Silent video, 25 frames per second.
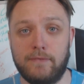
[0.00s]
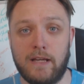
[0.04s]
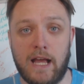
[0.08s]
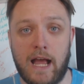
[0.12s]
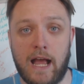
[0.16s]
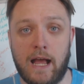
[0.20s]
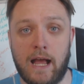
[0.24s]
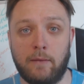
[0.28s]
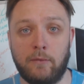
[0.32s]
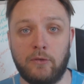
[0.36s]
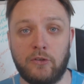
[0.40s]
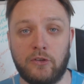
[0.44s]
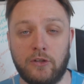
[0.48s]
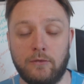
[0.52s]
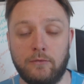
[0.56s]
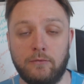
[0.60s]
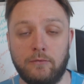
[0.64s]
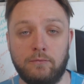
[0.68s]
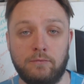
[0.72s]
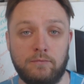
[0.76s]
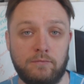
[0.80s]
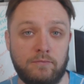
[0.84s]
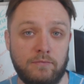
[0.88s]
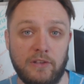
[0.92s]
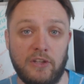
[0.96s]

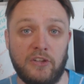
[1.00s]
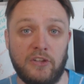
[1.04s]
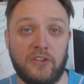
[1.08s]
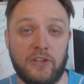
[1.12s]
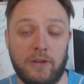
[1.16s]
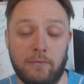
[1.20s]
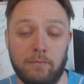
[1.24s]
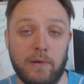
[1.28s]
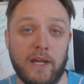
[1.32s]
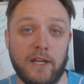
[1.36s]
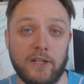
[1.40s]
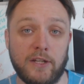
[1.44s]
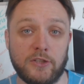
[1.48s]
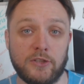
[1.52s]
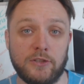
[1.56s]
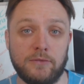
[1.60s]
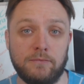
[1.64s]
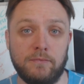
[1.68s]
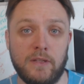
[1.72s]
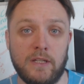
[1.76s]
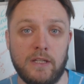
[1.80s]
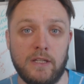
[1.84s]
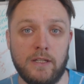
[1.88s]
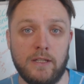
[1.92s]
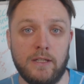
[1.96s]
Amazon listing page.
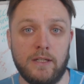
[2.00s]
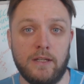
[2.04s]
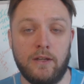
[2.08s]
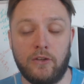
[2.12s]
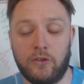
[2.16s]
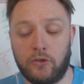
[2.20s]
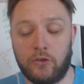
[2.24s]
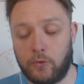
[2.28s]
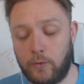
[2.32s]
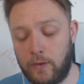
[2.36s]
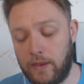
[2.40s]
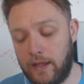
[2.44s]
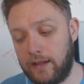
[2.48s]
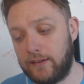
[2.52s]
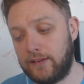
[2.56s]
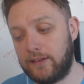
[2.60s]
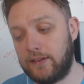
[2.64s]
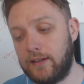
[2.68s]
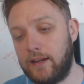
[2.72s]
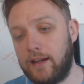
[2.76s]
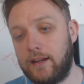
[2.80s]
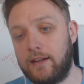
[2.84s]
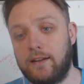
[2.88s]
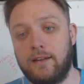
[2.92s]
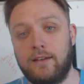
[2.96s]
So with that
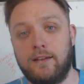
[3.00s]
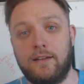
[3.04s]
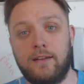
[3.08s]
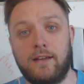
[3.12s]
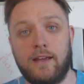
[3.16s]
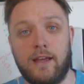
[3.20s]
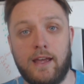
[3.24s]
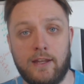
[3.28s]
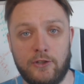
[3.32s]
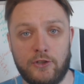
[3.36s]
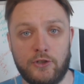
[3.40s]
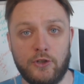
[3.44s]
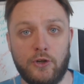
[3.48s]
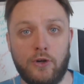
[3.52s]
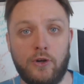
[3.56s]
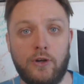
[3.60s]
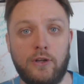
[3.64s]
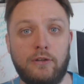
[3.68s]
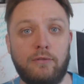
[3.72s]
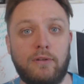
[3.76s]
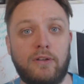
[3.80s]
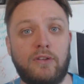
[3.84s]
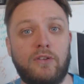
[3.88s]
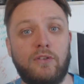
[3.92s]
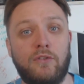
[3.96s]
said, enjoy
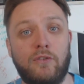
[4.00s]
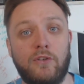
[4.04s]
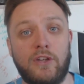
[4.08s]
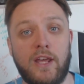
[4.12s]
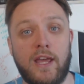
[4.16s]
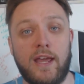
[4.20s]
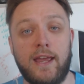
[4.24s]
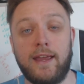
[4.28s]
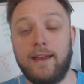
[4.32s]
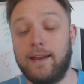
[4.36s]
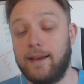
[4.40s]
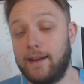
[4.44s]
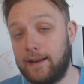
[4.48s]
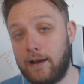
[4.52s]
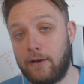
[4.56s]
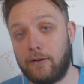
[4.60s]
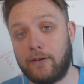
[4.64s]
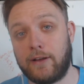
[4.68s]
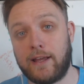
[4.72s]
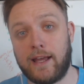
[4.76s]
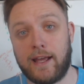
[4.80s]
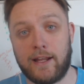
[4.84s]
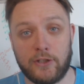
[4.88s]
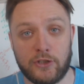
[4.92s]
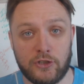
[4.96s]
the rest of your day and I'll
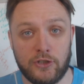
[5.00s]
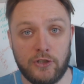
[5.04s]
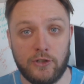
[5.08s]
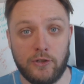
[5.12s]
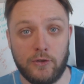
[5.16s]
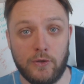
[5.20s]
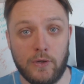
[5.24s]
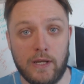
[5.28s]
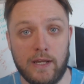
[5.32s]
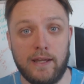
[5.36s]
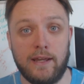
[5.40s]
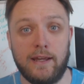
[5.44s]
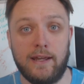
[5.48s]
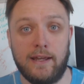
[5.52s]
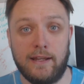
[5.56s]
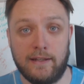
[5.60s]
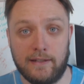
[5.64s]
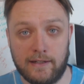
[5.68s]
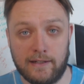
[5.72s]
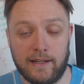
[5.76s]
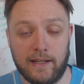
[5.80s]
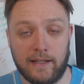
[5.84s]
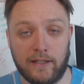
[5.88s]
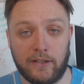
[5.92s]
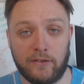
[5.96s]
catch you in
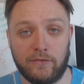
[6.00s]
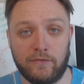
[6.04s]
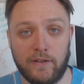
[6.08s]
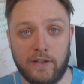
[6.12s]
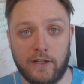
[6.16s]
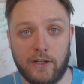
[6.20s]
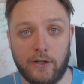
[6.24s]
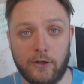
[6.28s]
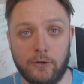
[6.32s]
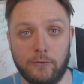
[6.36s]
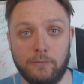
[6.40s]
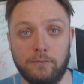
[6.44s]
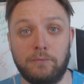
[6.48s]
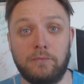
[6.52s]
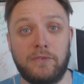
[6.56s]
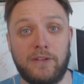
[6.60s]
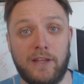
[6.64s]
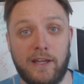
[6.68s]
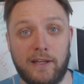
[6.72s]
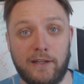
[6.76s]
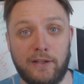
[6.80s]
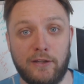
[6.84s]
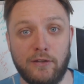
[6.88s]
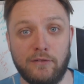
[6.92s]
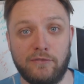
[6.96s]
the next video.
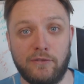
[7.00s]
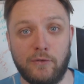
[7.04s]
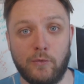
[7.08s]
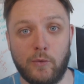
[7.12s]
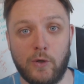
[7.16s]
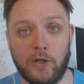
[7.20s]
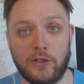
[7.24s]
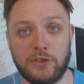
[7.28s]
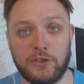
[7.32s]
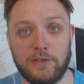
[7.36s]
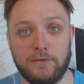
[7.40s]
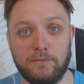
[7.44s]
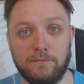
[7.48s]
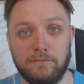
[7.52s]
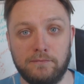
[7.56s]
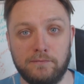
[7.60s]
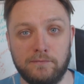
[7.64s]
Thank you for watching.